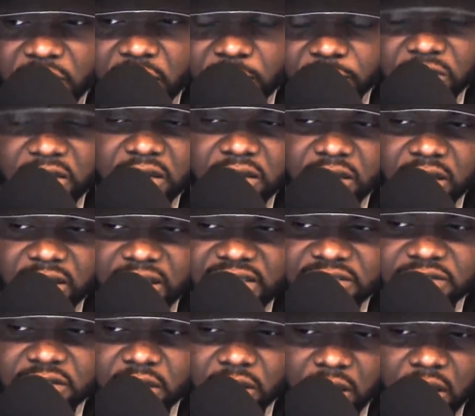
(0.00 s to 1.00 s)
nonetheless,
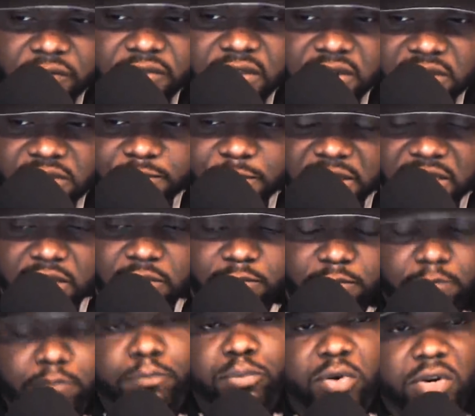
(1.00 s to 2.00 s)
Golovkin has been
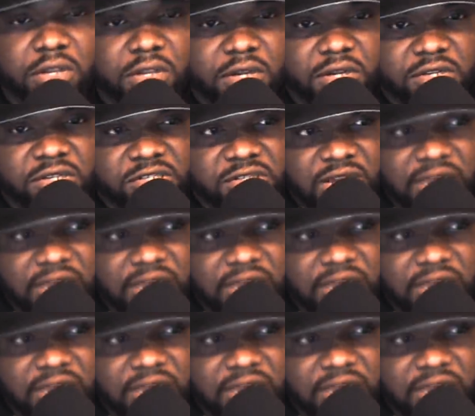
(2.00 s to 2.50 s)
in pretty good shape.